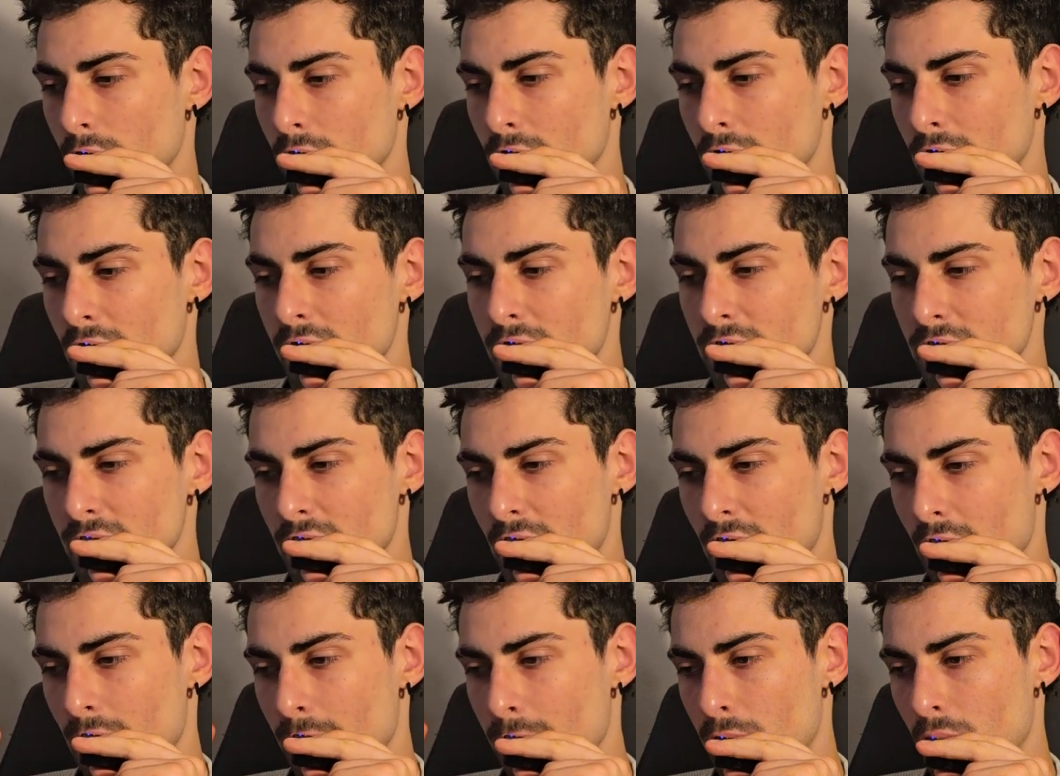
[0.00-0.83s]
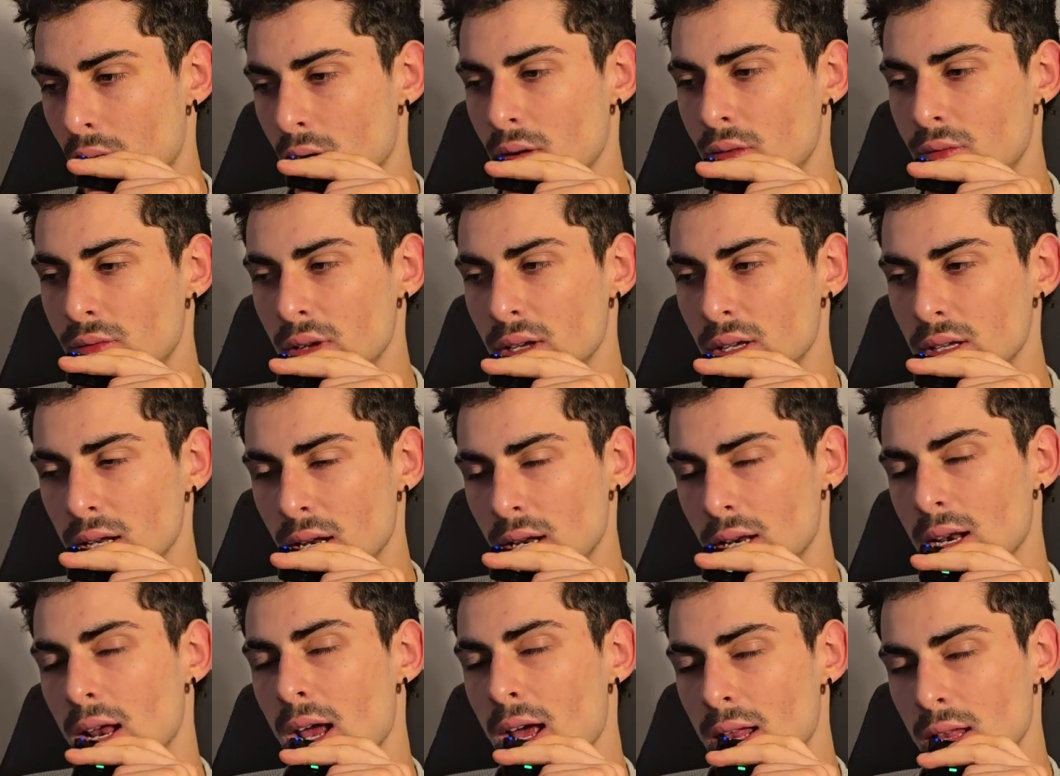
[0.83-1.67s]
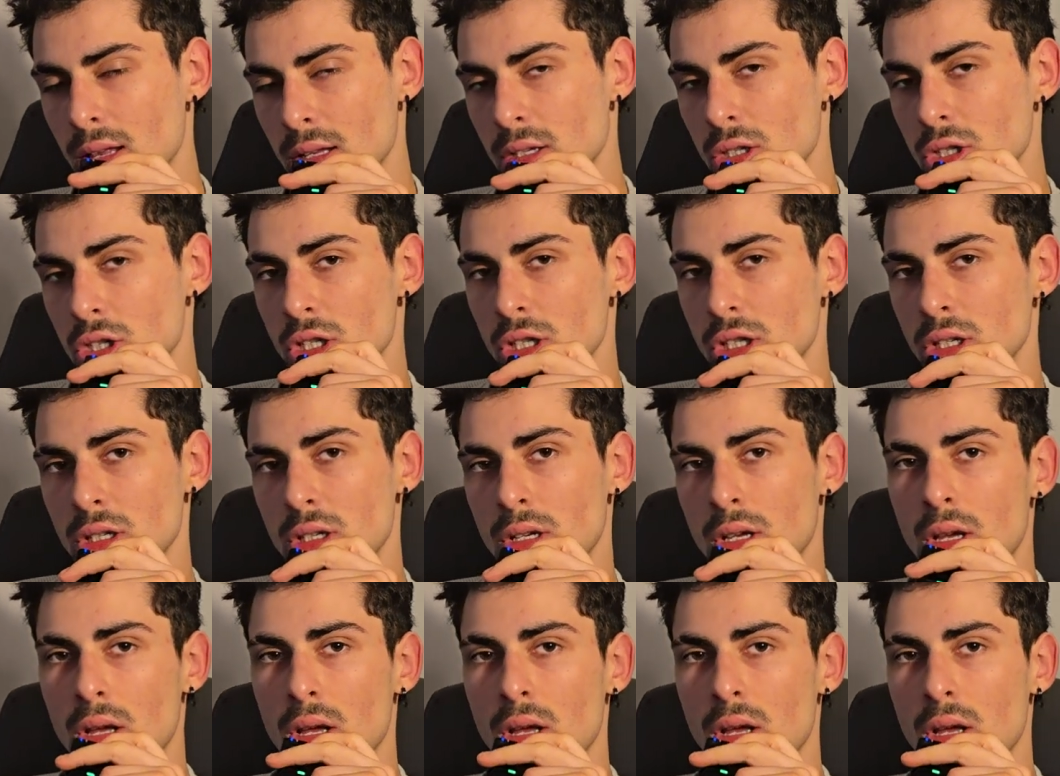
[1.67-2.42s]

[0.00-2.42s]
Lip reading: that is a perfect analogy